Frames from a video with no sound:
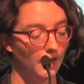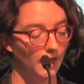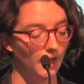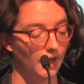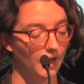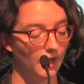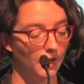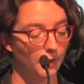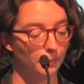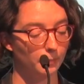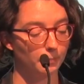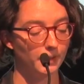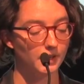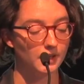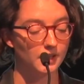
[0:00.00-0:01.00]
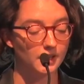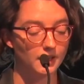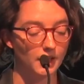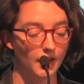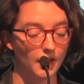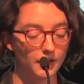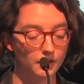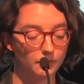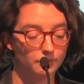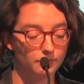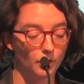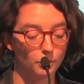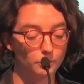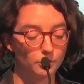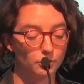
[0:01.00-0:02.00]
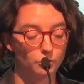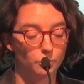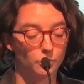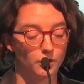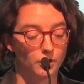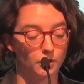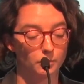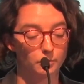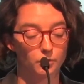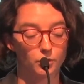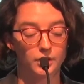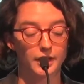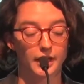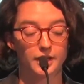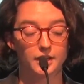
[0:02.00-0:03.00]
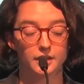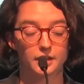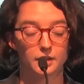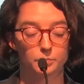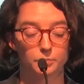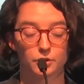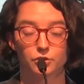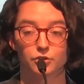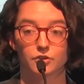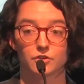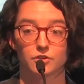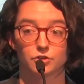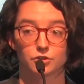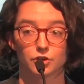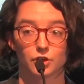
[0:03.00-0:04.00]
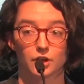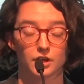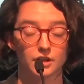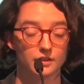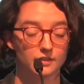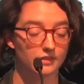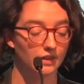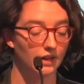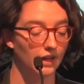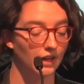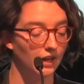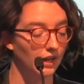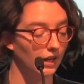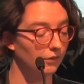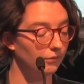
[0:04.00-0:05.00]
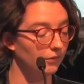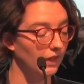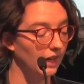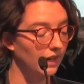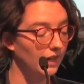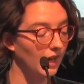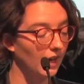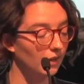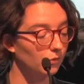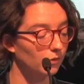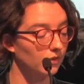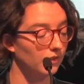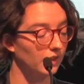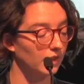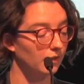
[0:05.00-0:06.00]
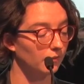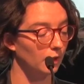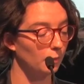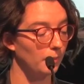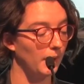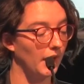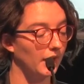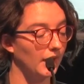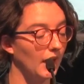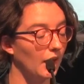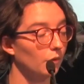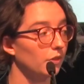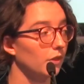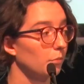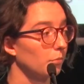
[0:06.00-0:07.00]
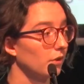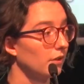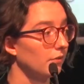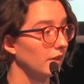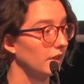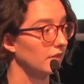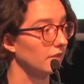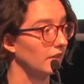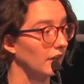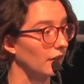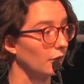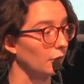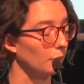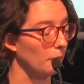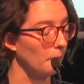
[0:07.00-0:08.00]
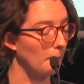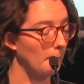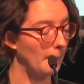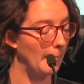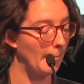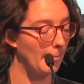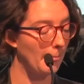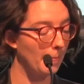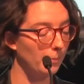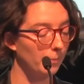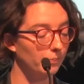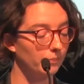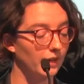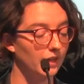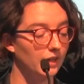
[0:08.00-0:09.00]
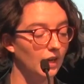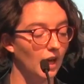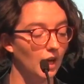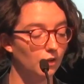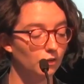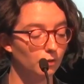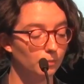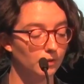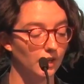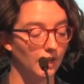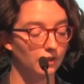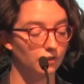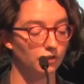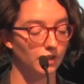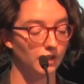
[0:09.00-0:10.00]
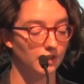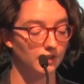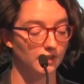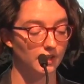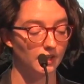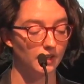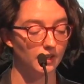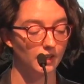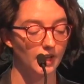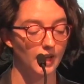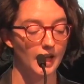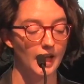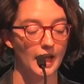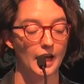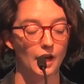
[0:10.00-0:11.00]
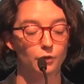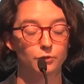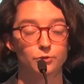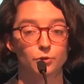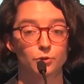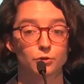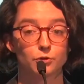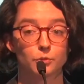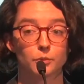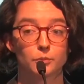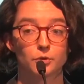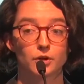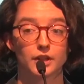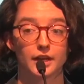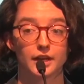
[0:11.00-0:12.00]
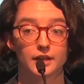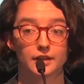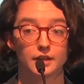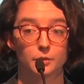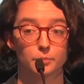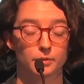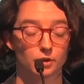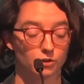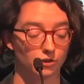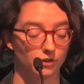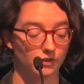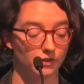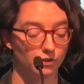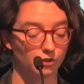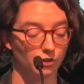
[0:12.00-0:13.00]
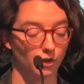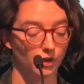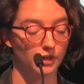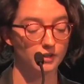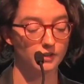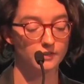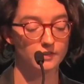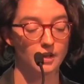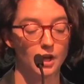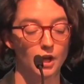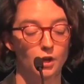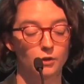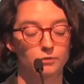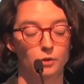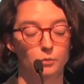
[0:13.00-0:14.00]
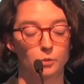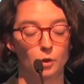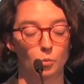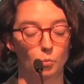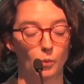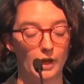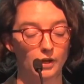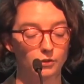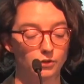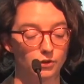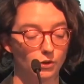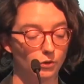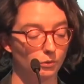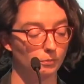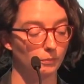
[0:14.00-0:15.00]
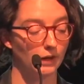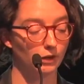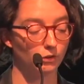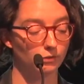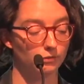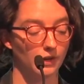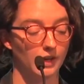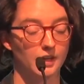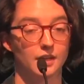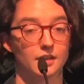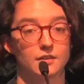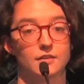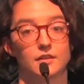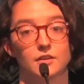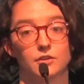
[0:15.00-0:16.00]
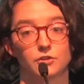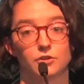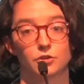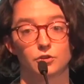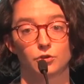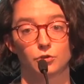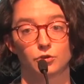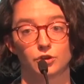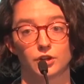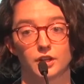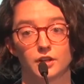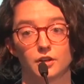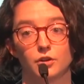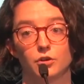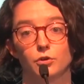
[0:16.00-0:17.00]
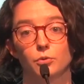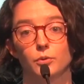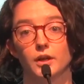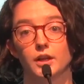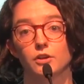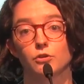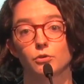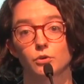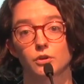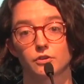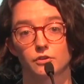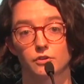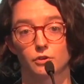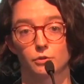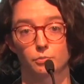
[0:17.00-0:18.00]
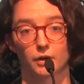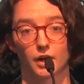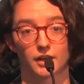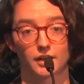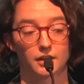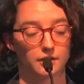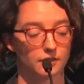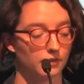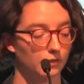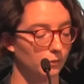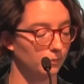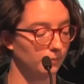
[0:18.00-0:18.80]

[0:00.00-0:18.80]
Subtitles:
But in Ghana, farmers were more likely to purchase insurance if they had received a payout the previous year. In Andhra Pradesh, India, households were more likely to purchase insurance from a well-known microfinance institution who endorsed the product.